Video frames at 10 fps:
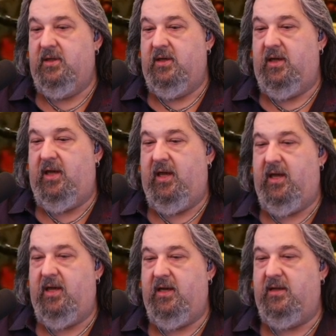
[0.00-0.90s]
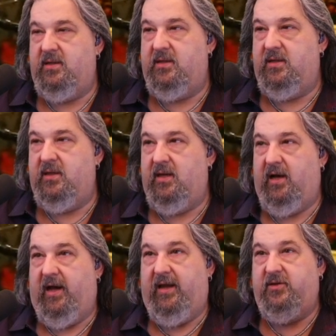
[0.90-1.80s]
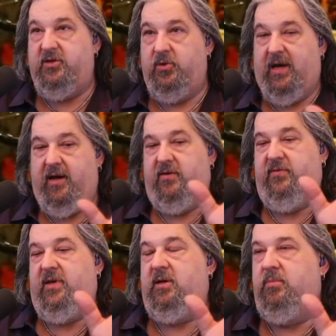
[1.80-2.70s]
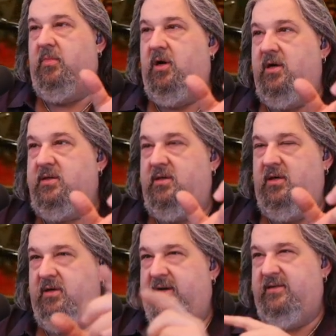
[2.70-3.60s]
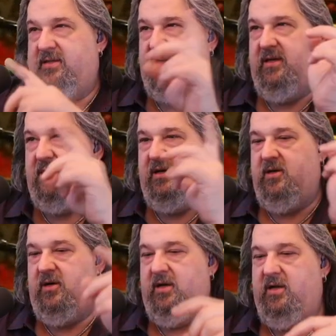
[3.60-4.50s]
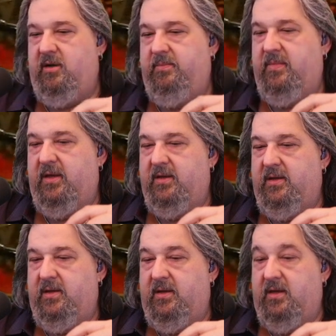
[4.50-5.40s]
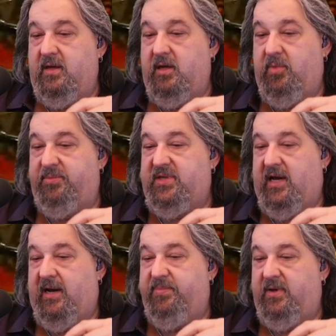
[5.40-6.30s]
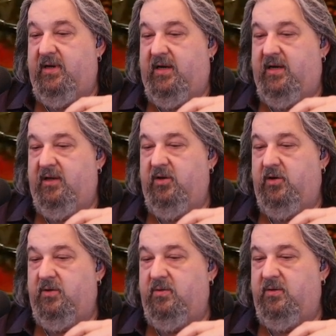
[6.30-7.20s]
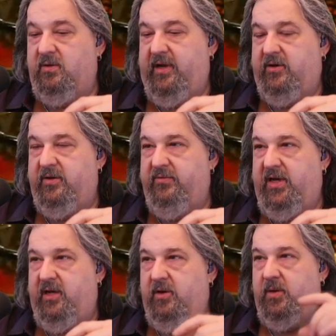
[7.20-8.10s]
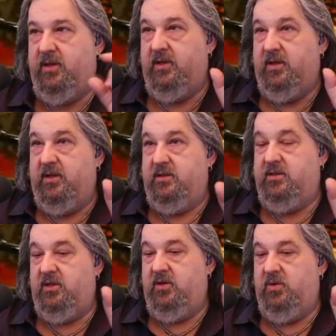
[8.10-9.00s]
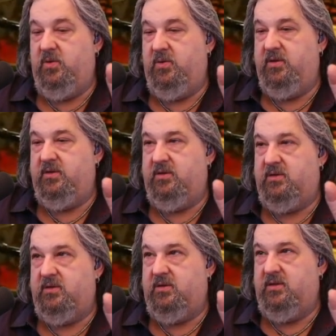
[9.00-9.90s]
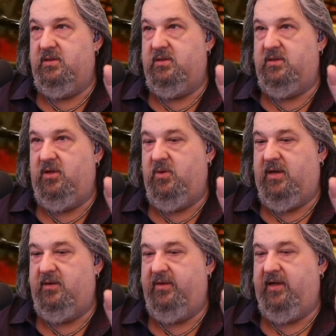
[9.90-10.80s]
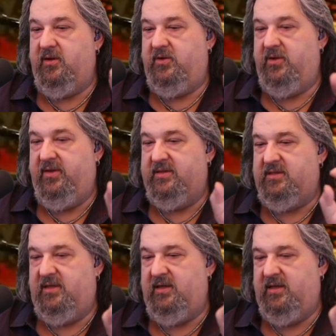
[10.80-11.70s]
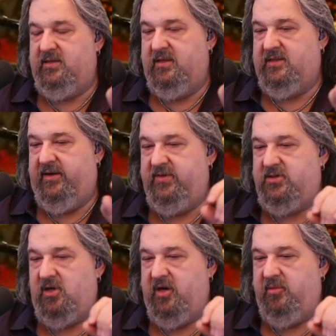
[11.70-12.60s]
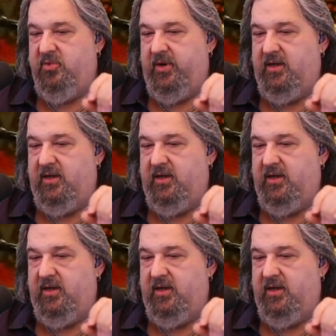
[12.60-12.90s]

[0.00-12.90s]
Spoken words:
And I do have it marked. You're going to see a card come up top a little later in the video to link you to this, and it does have a starting point.